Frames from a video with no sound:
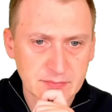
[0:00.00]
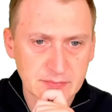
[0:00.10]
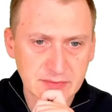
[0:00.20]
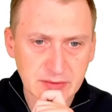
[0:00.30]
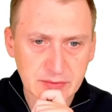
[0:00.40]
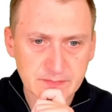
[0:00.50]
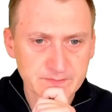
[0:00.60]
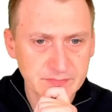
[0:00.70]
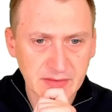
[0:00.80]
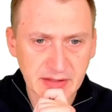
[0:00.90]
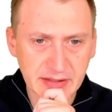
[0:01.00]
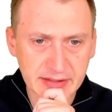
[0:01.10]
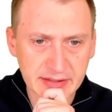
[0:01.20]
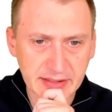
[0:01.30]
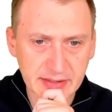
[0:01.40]
No,
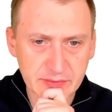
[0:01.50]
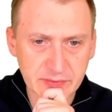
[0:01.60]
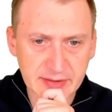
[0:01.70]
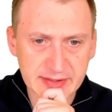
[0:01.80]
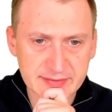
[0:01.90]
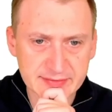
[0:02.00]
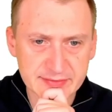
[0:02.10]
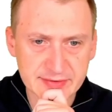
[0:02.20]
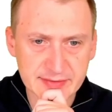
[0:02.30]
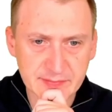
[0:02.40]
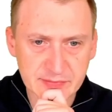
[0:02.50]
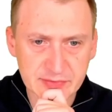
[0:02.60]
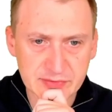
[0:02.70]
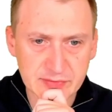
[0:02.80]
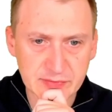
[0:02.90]
can't really seem
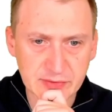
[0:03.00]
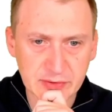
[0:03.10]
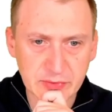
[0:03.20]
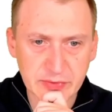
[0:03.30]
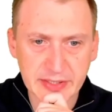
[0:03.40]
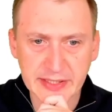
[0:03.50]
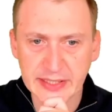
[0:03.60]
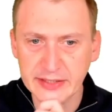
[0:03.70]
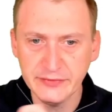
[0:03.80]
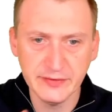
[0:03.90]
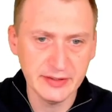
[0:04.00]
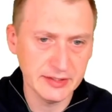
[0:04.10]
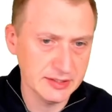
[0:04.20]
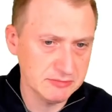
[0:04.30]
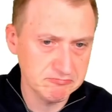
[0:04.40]
to locate anything
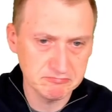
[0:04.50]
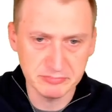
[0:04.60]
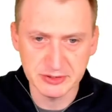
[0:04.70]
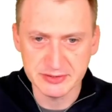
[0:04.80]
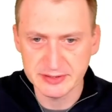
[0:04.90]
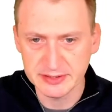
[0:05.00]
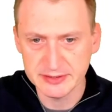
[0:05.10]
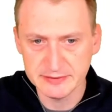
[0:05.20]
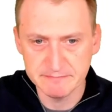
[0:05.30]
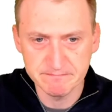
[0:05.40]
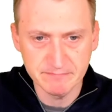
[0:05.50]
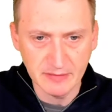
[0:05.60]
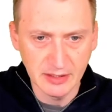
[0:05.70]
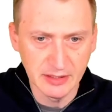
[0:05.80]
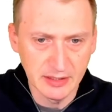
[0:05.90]
here, but
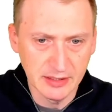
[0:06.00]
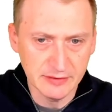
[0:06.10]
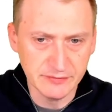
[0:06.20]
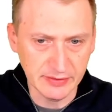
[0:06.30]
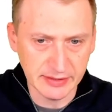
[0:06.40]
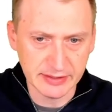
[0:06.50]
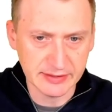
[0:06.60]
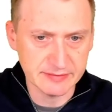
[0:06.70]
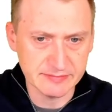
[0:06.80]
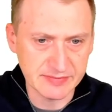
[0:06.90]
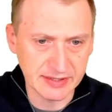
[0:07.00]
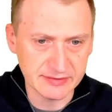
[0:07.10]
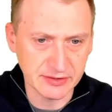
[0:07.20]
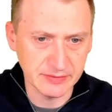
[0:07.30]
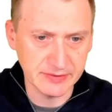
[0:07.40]
feel like that's
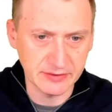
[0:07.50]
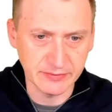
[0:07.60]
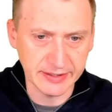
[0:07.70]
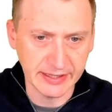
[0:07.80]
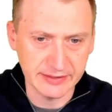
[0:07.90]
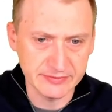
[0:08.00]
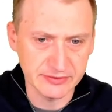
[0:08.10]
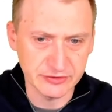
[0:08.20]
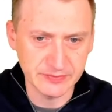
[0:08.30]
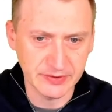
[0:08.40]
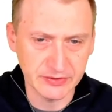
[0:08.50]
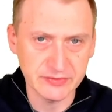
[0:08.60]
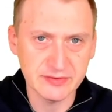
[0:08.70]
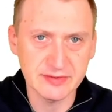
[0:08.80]
going to be the right answer to this because